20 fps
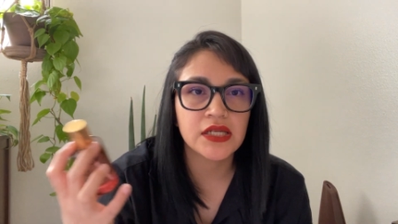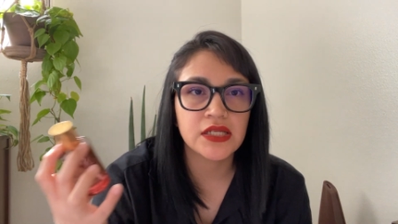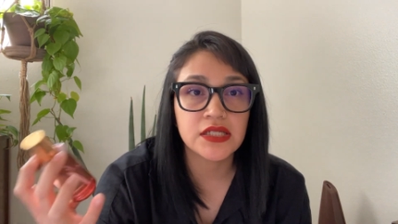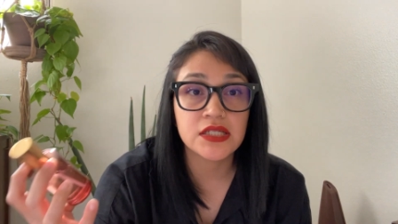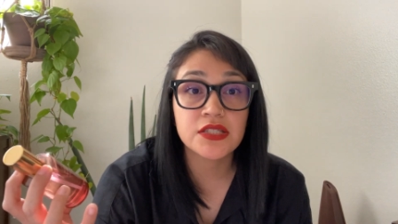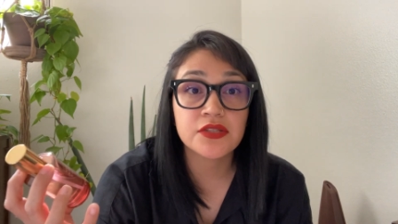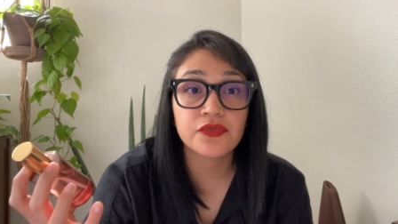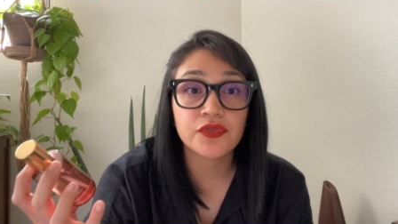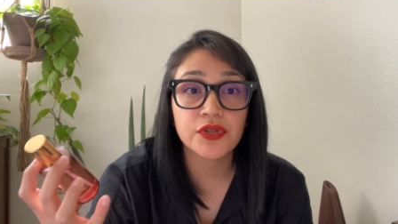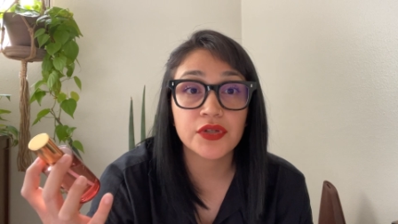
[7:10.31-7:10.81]
it
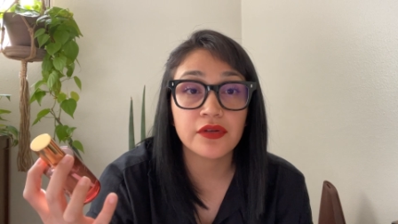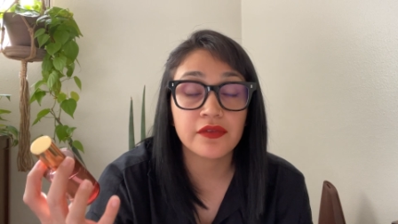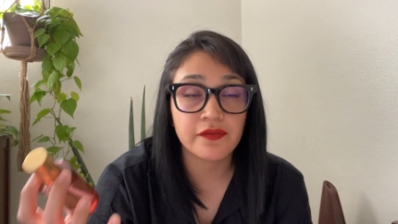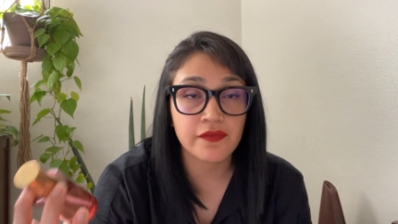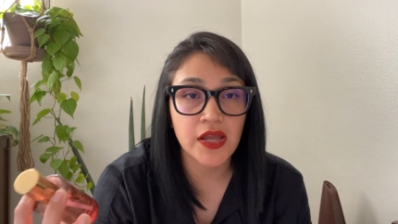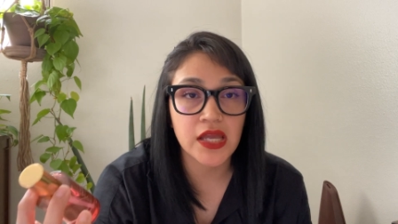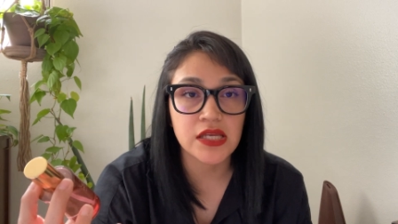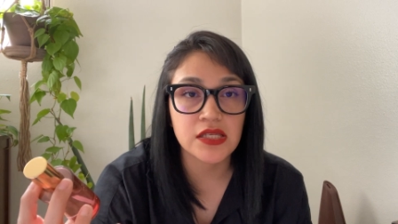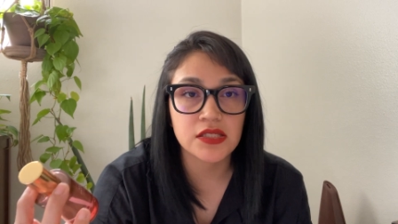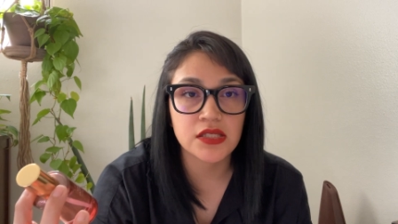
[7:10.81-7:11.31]
is for your
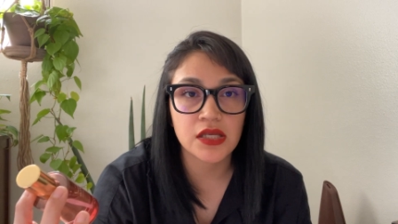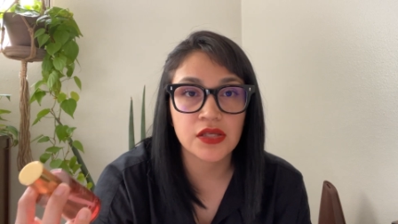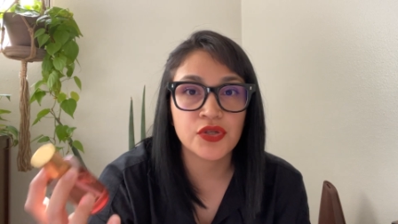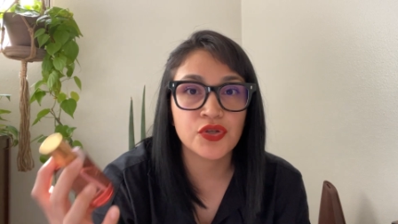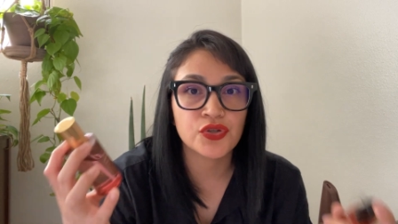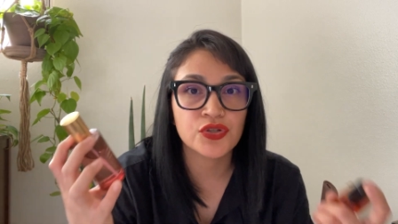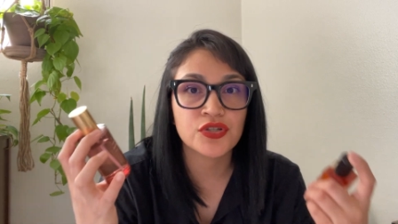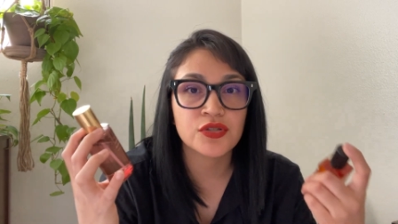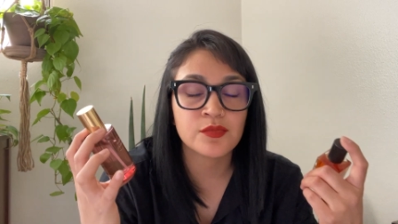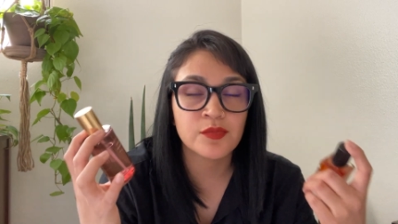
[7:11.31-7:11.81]
face and
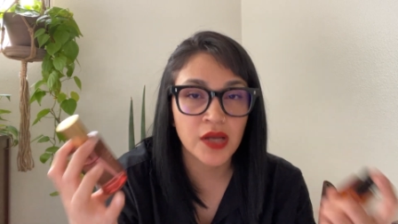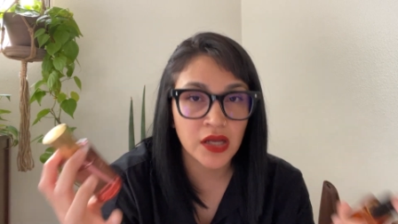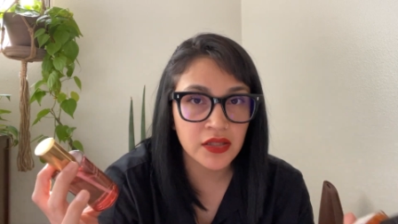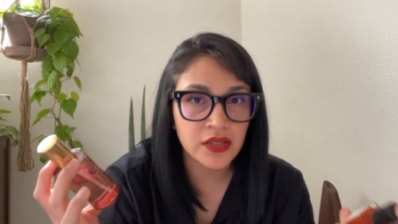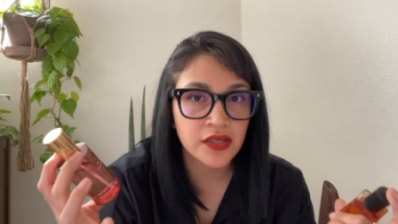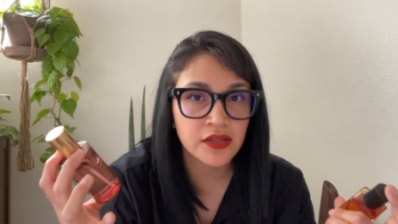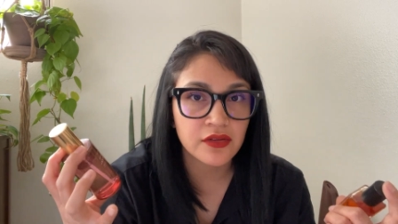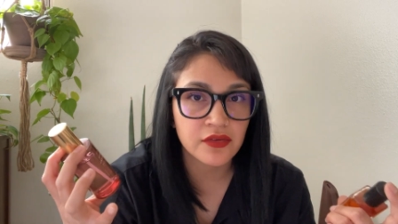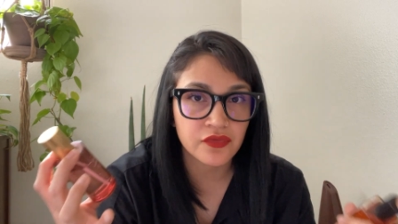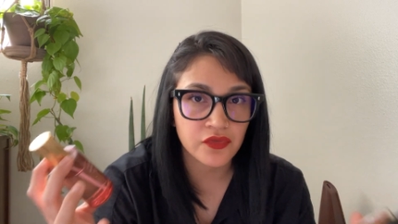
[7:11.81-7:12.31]
you're
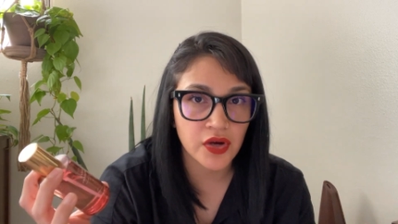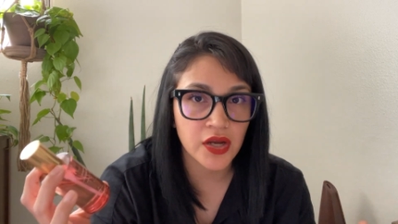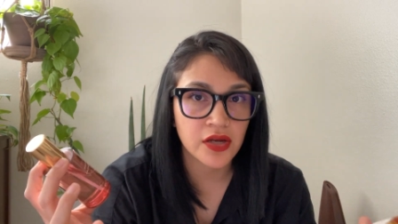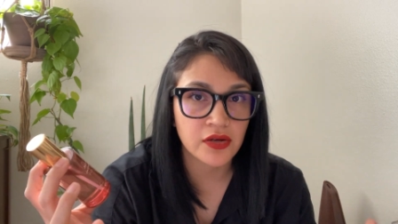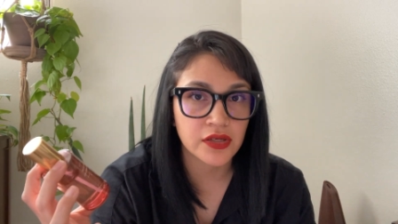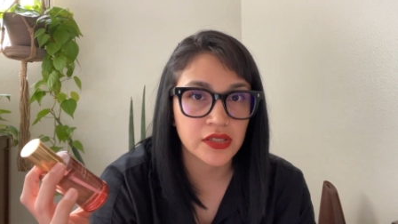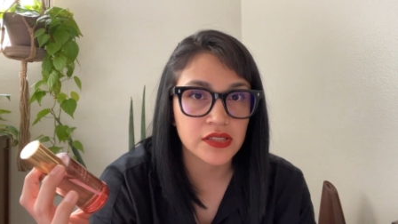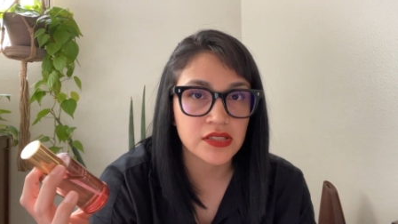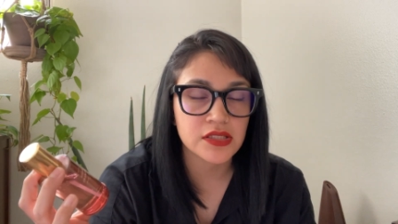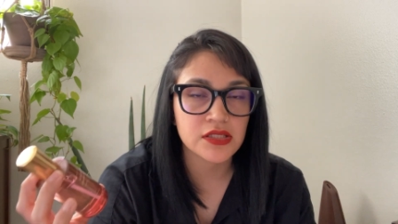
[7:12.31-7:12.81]
smelling the
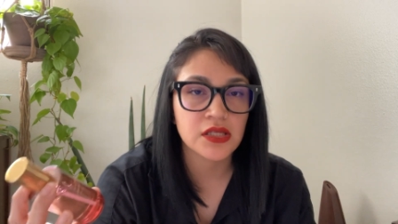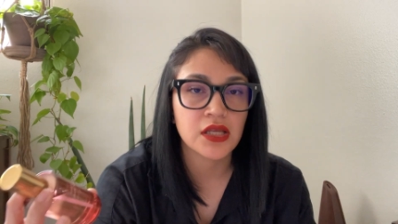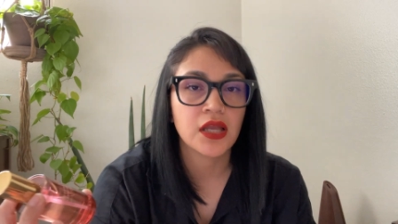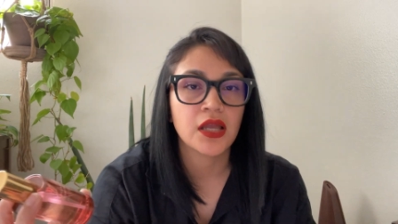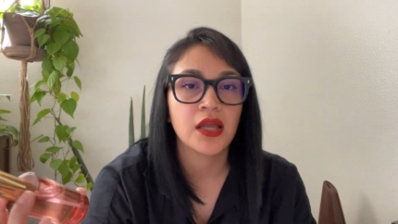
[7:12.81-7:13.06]
fragrance.